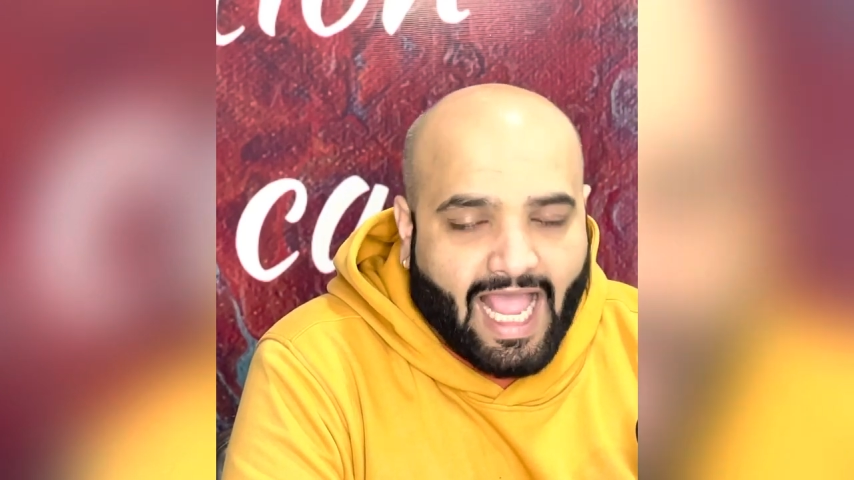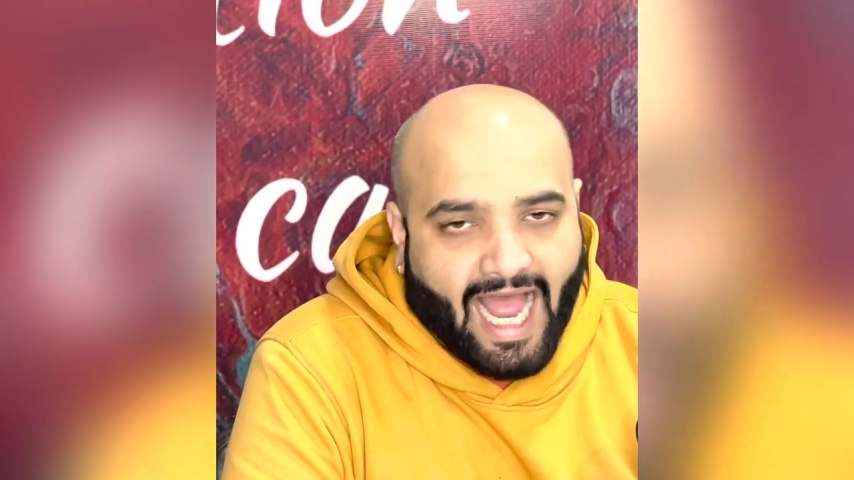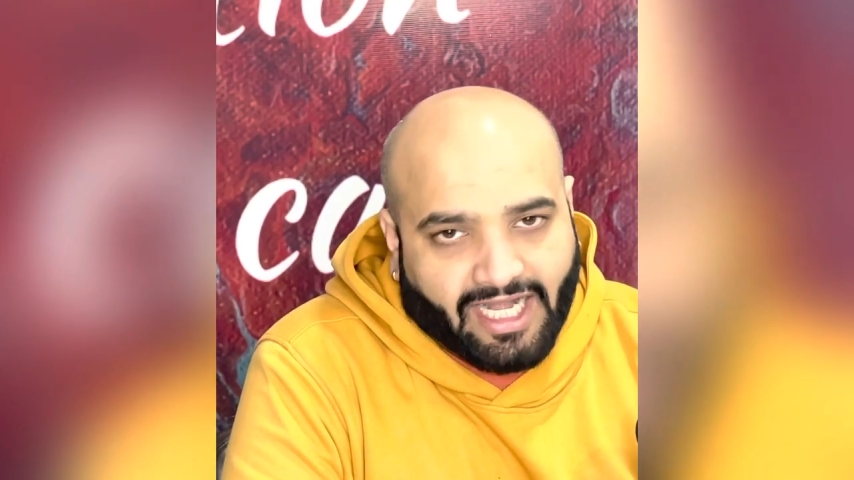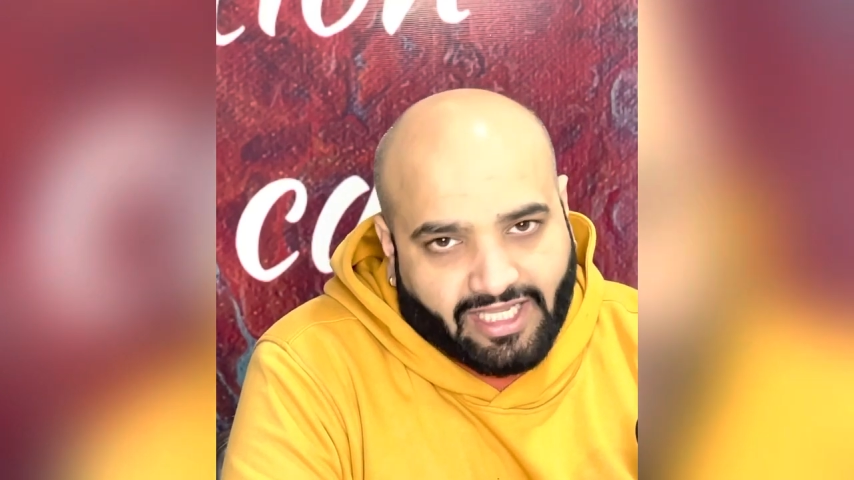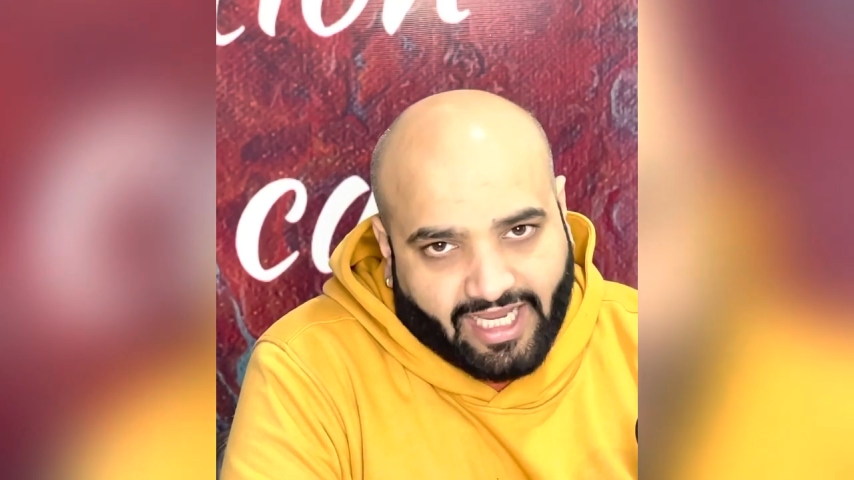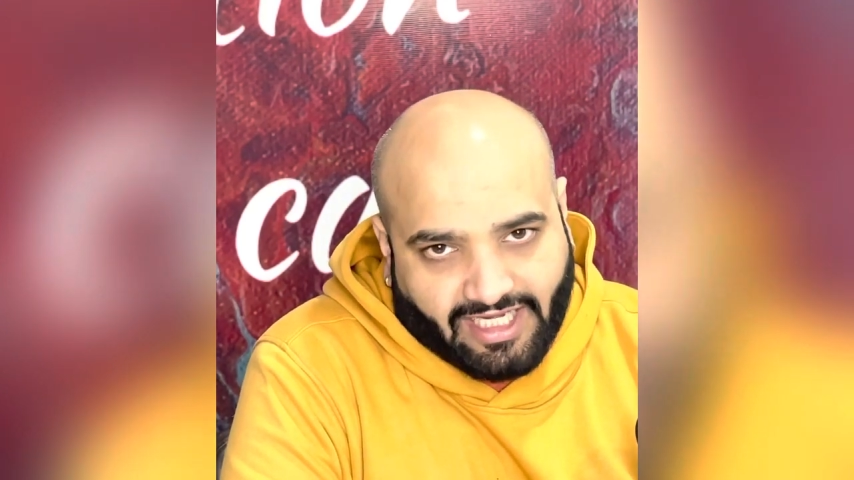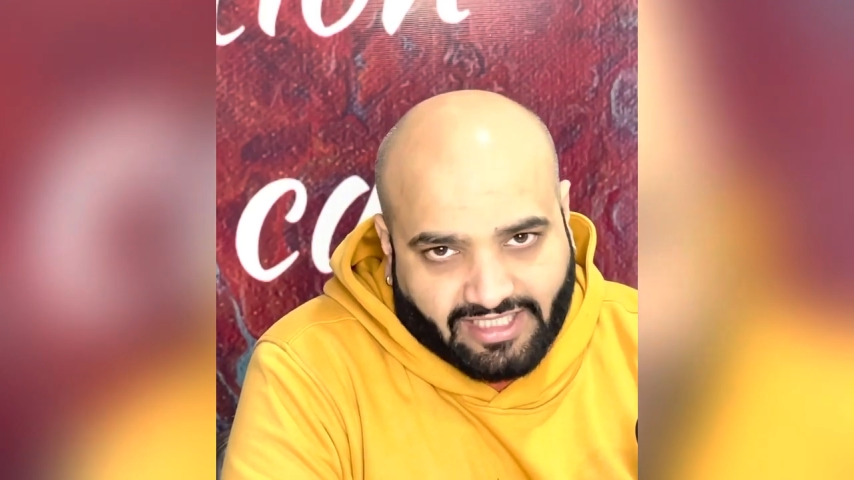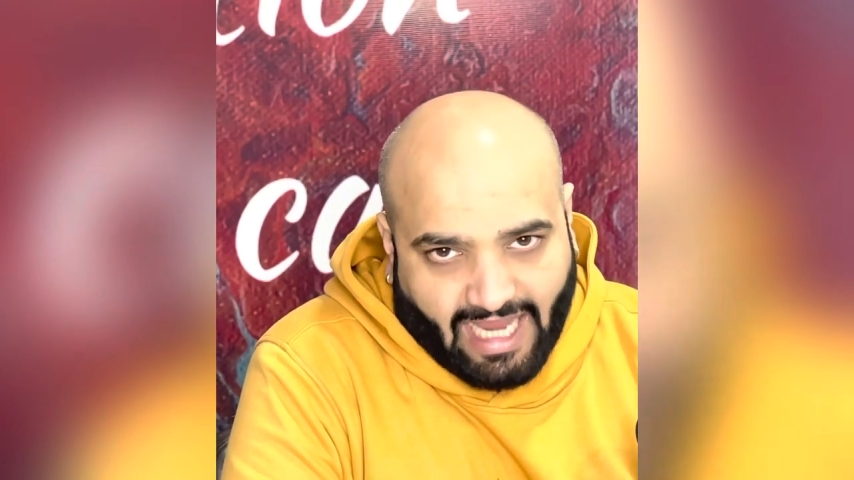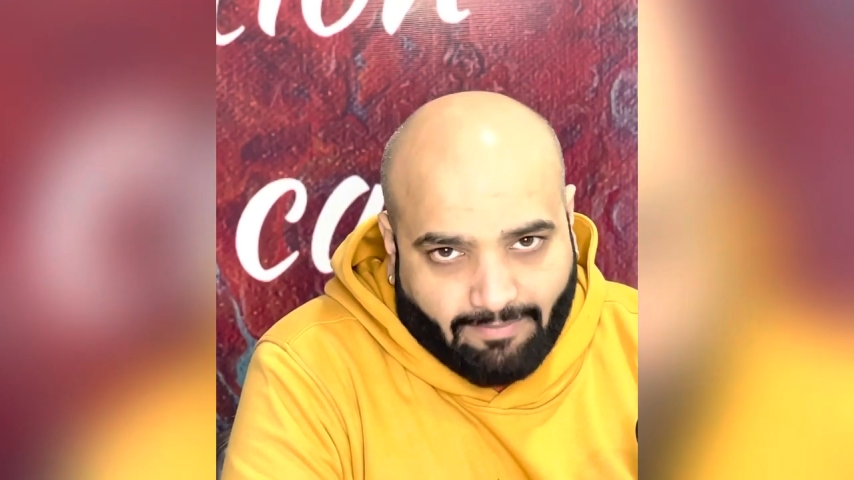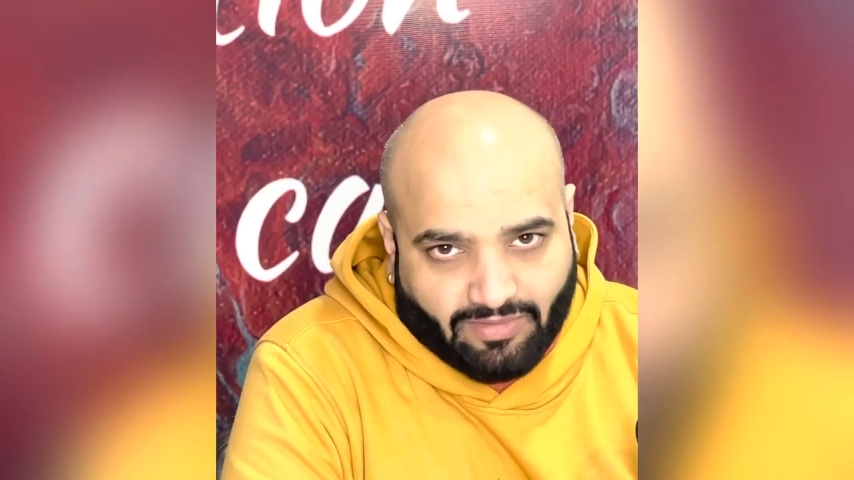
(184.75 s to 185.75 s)
and the
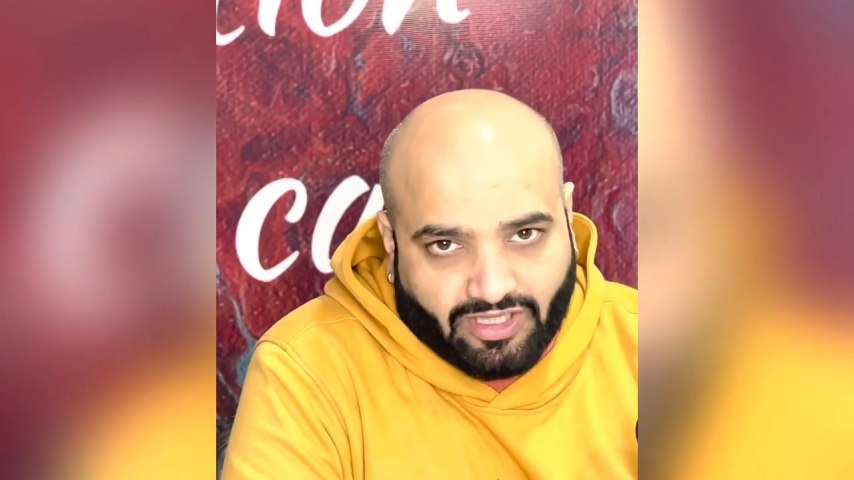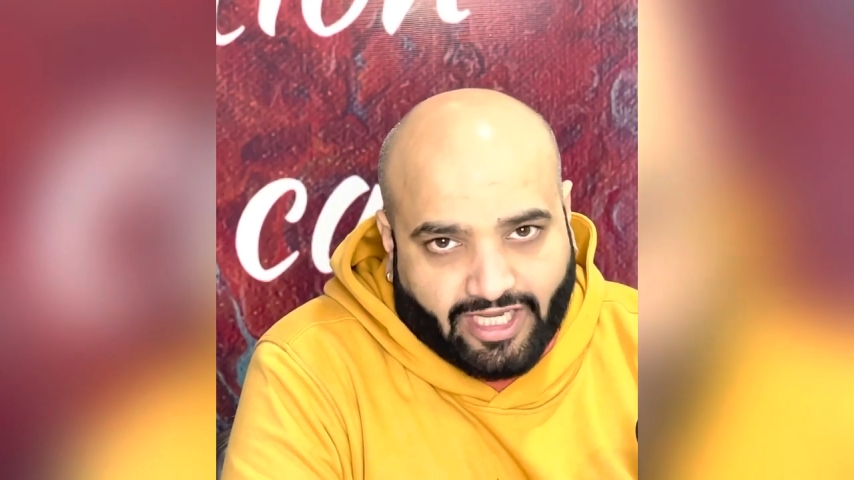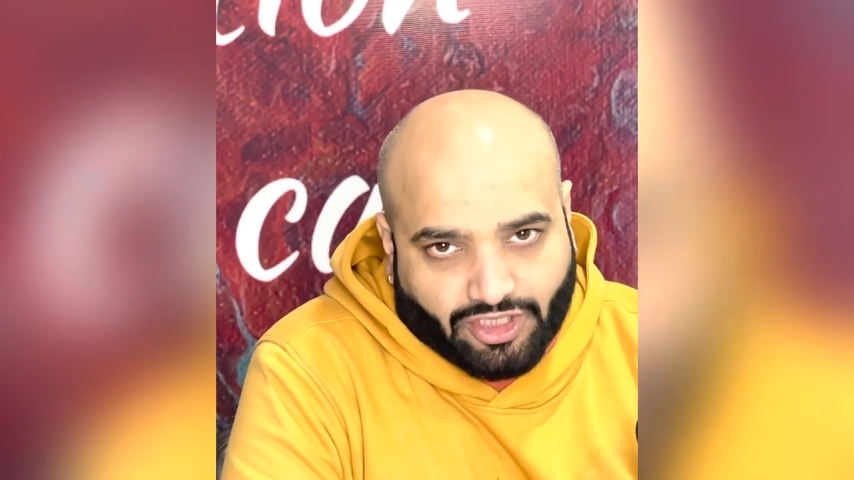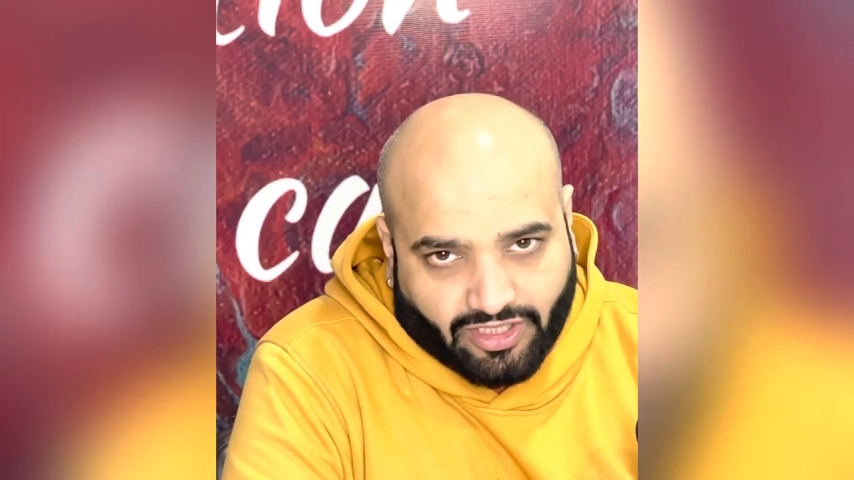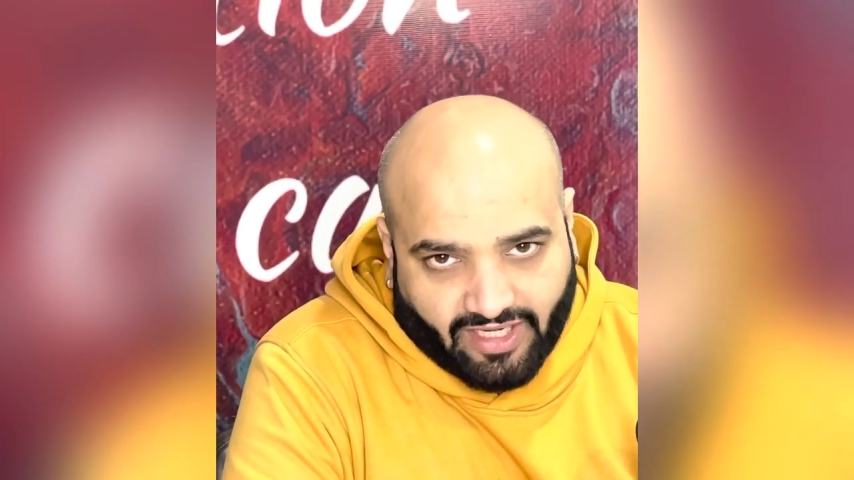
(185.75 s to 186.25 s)
example that you